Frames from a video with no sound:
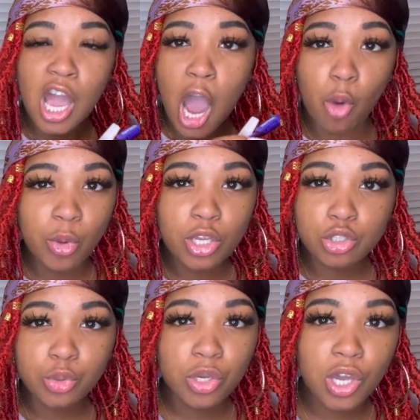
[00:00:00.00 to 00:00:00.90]
a week or
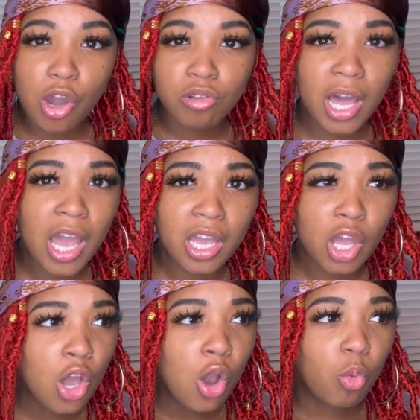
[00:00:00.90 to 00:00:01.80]
two ago, like,
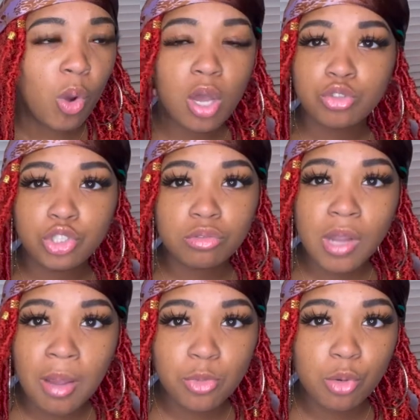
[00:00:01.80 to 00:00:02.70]
why don't you
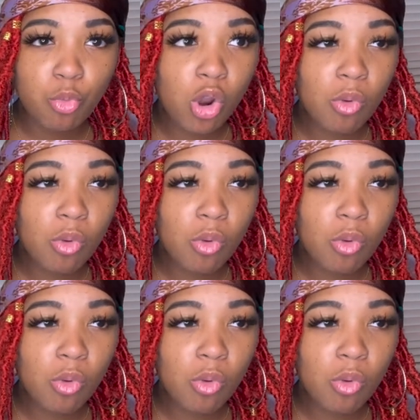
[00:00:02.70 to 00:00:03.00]
rap no more?